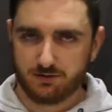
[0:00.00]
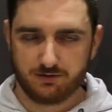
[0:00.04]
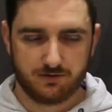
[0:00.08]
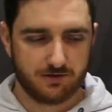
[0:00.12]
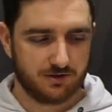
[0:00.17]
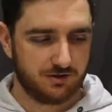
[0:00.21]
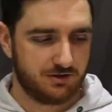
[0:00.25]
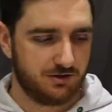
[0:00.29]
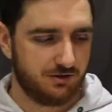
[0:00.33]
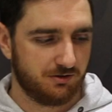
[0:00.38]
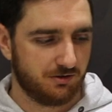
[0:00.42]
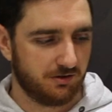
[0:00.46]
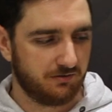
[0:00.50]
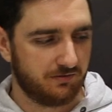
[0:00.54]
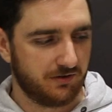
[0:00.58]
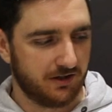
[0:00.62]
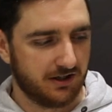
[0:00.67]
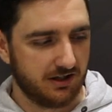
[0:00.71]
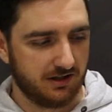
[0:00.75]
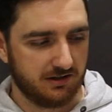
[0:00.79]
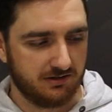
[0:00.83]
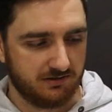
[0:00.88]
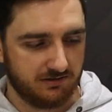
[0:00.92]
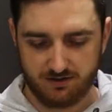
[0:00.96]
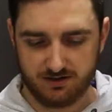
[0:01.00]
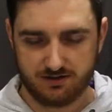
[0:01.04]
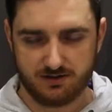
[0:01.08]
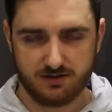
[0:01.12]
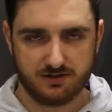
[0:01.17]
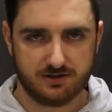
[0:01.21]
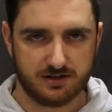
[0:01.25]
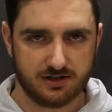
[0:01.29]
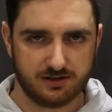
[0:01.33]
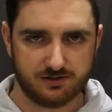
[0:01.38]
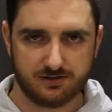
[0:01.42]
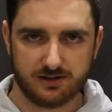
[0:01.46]
Moving on to your Ravenna,
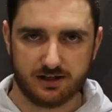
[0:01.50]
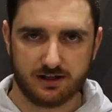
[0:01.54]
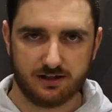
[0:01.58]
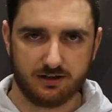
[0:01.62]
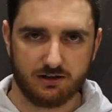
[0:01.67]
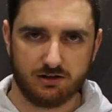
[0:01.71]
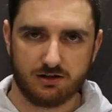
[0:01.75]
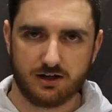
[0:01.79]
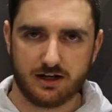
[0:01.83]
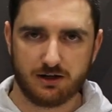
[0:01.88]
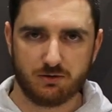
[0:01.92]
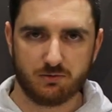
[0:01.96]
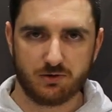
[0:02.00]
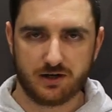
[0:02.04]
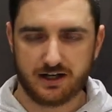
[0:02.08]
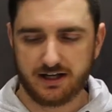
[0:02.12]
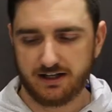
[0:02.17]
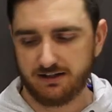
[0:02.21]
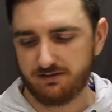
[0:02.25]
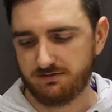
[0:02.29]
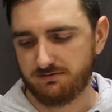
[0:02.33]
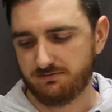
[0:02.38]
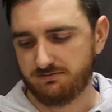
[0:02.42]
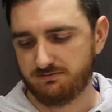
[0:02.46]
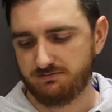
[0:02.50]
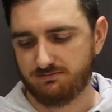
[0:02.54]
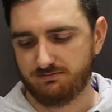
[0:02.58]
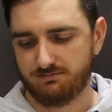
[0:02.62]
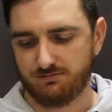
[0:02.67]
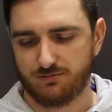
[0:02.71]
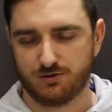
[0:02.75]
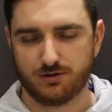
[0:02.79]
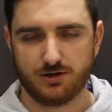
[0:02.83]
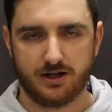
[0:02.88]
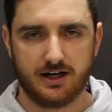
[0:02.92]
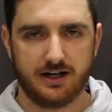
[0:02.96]
this is just that lightweight
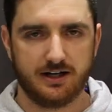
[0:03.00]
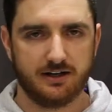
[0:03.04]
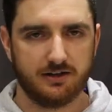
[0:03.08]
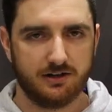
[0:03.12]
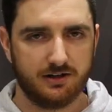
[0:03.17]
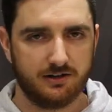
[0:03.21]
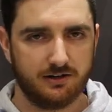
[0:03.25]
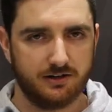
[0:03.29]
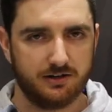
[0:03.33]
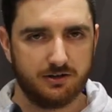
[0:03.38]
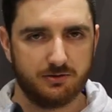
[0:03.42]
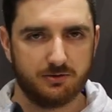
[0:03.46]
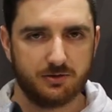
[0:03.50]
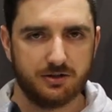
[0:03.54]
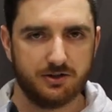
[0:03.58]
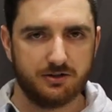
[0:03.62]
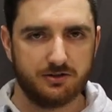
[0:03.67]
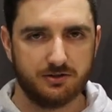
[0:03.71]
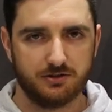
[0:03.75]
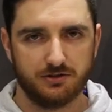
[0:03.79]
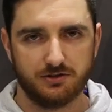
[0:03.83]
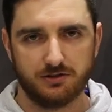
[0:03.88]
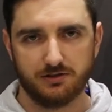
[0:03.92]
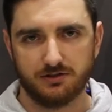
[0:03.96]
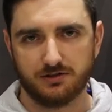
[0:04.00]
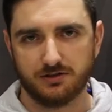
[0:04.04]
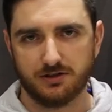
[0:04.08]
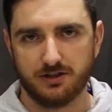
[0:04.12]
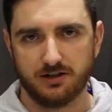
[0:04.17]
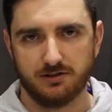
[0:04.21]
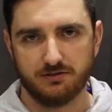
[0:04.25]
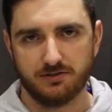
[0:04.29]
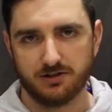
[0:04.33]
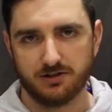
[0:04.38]
trainer that you want to do kind